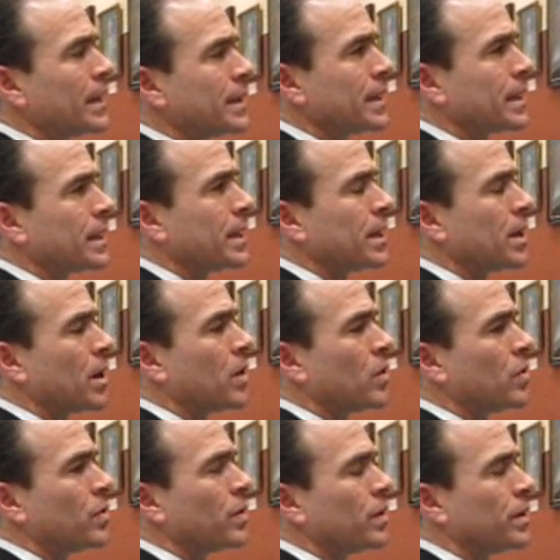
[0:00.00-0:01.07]
I think, you
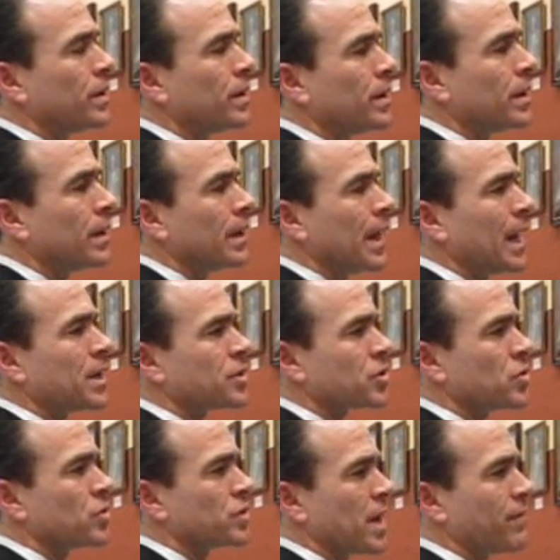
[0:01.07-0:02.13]
know, a lot of
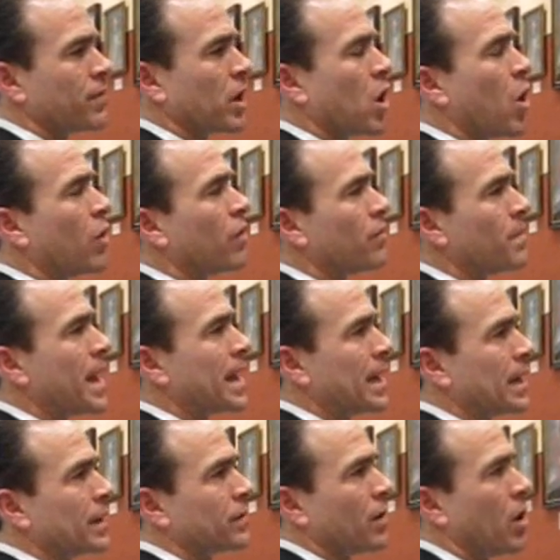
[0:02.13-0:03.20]
schools have the goal of
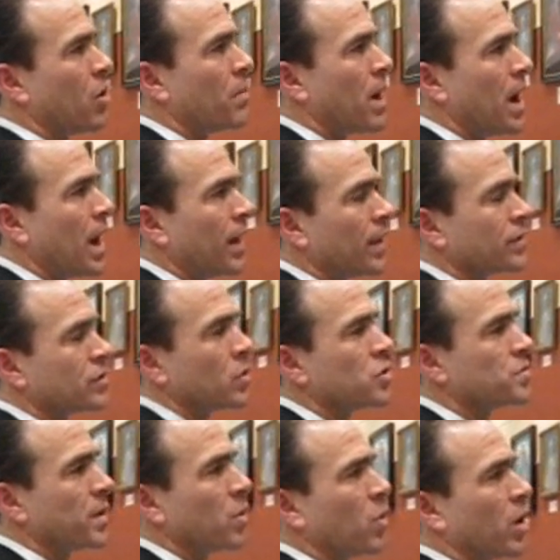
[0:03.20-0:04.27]
making it to Omaha, and that's
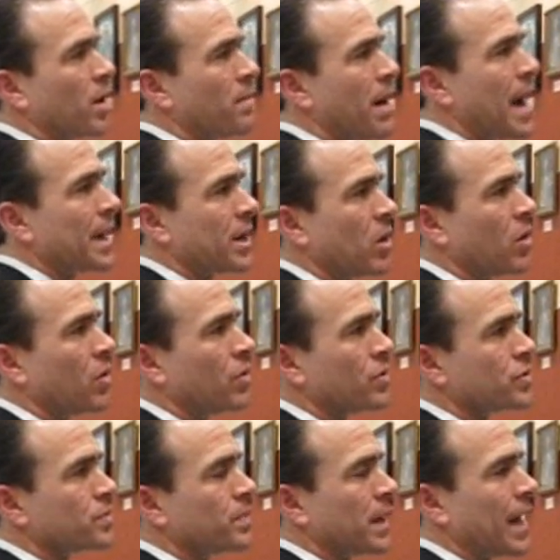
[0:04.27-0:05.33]
always been one of my
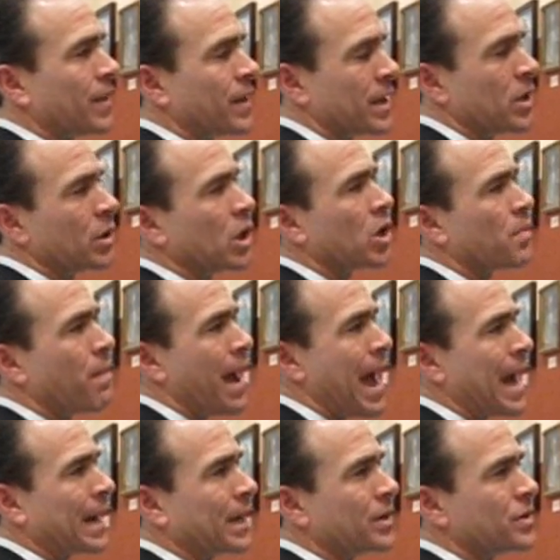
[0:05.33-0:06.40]
goals. But I think you look
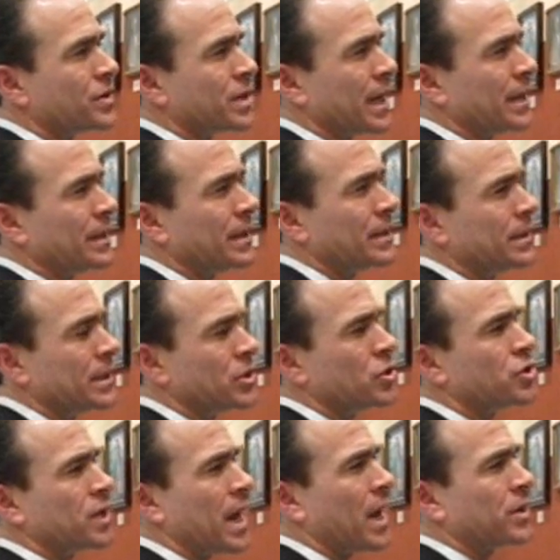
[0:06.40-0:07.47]
back and you say, did
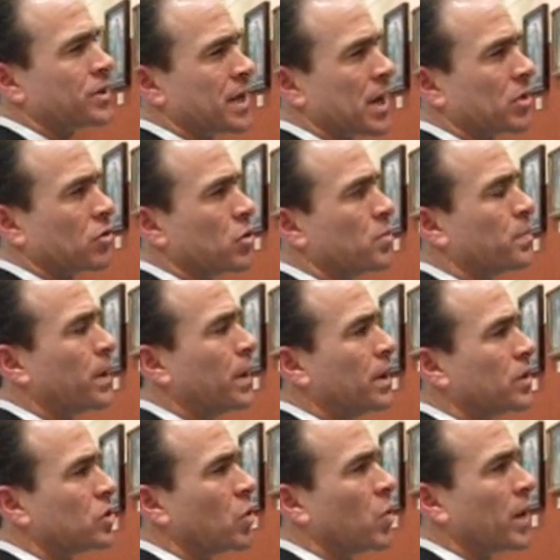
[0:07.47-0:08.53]
you challenge that group
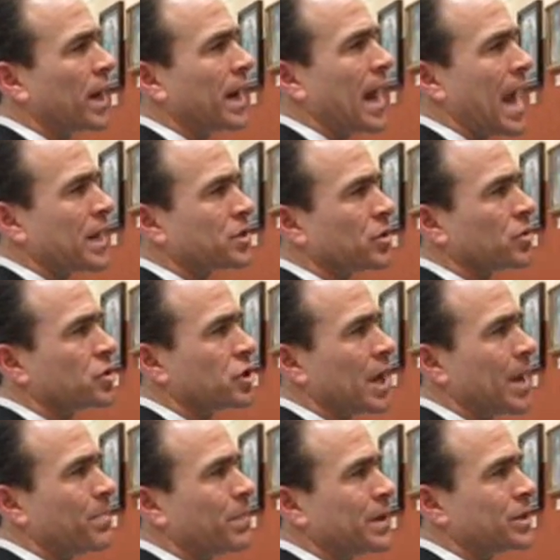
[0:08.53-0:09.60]
to win a national
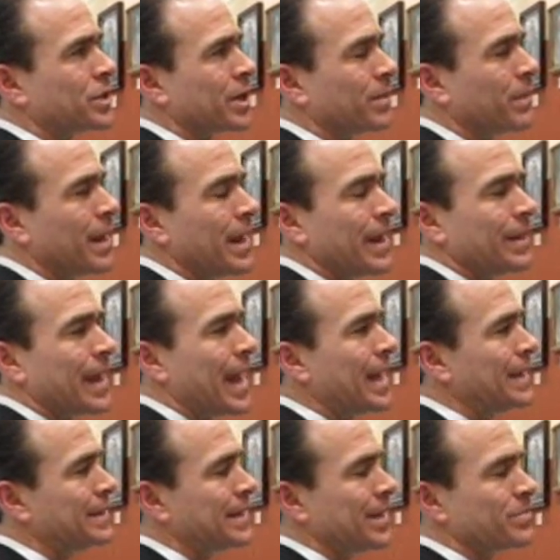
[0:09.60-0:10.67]
championship? The
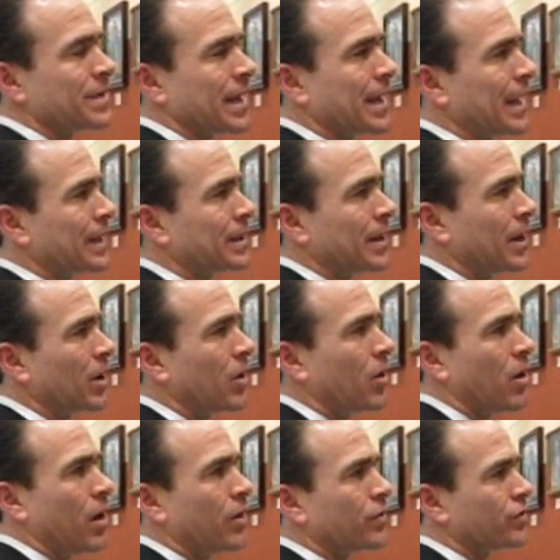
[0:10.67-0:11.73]
8 teams that get there are
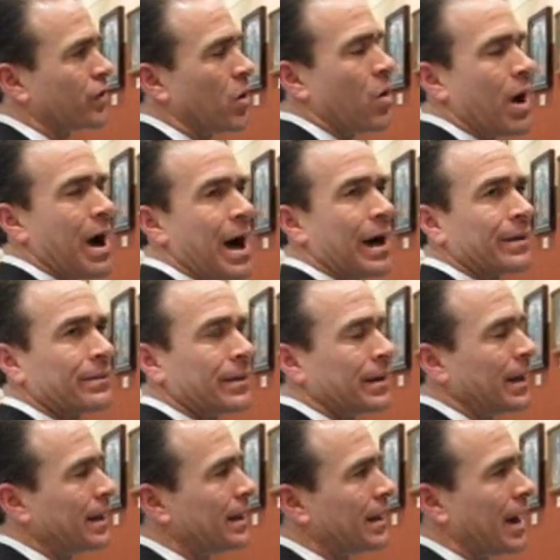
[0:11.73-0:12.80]
all so hot,
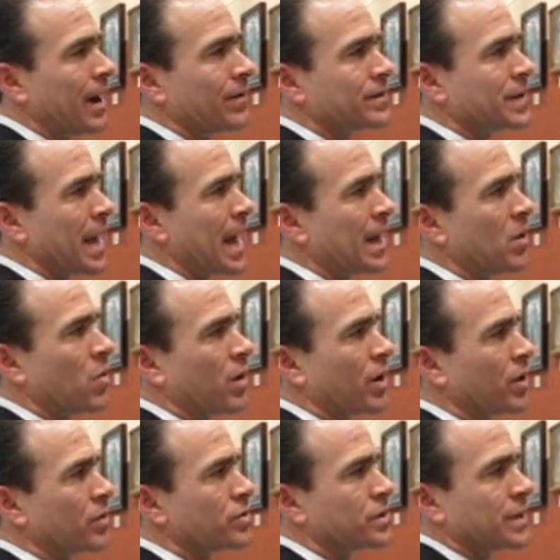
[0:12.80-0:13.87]
and obviously any one
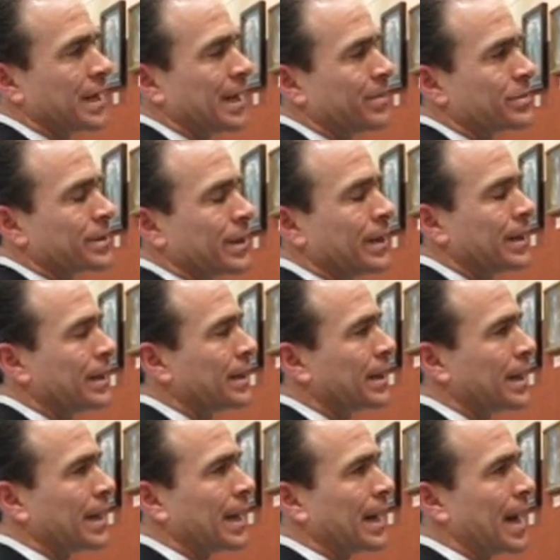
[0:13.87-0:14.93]
of those teams
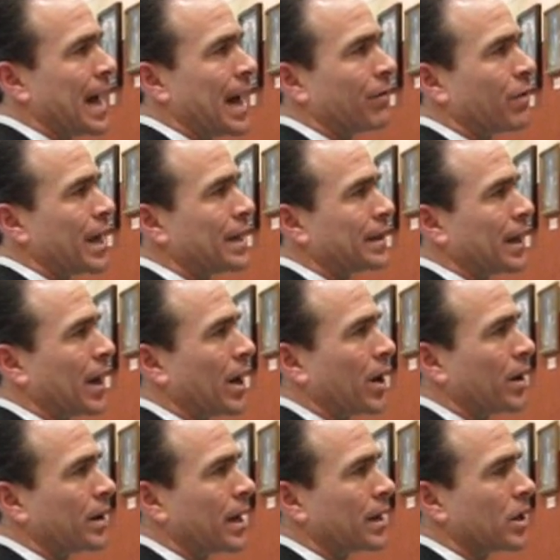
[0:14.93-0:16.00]
can get hot right
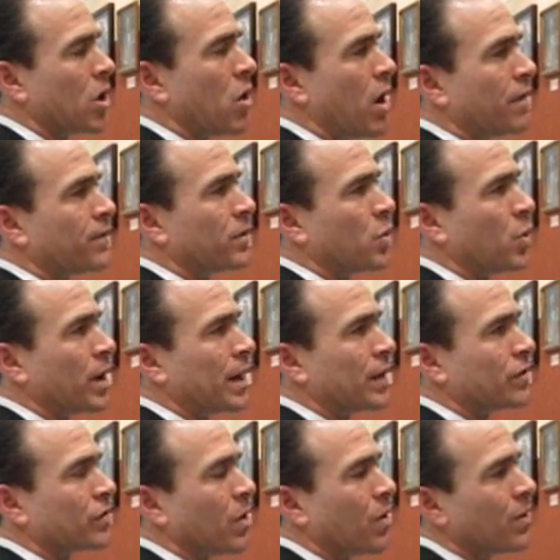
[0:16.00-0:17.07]
there and go off and win
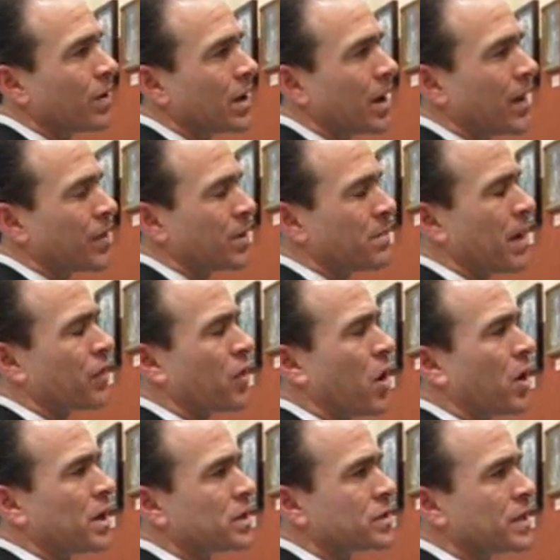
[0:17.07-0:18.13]
it. So, you know, I think my
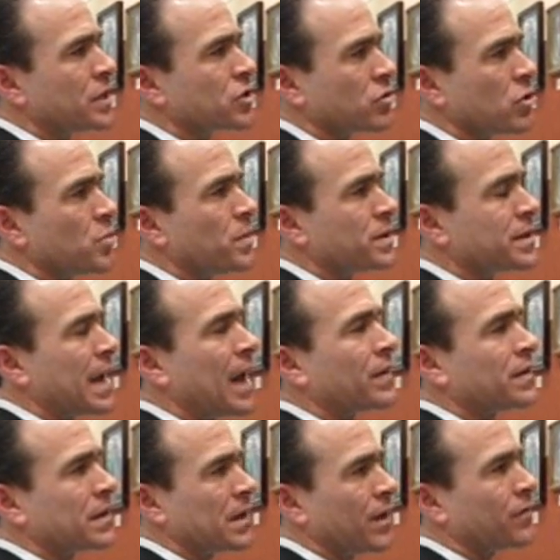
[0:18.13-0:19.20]
thought is this group is
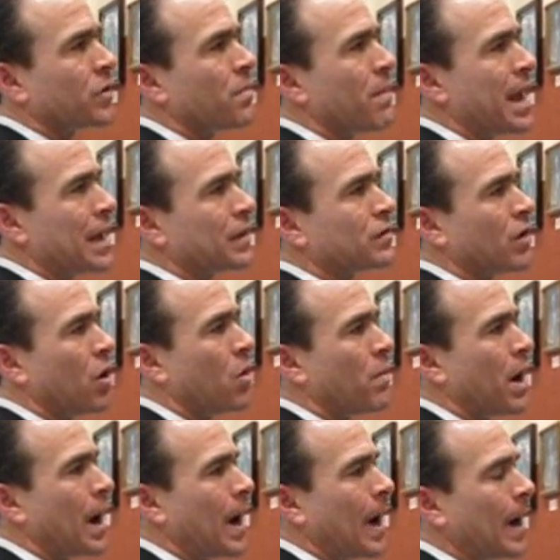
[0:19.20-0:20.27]
talented enough to make it to
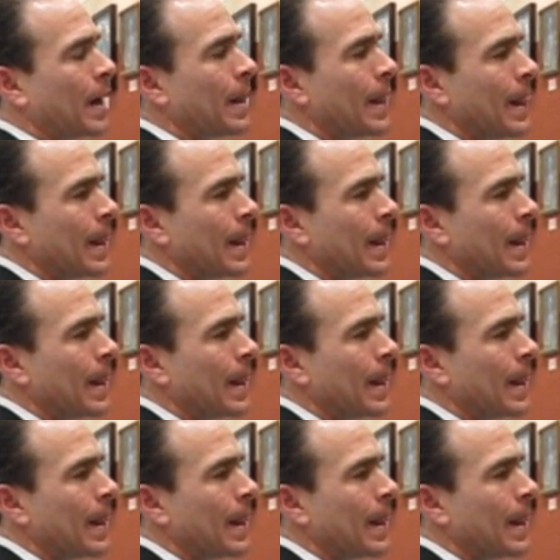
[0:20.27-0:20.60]
Omaha.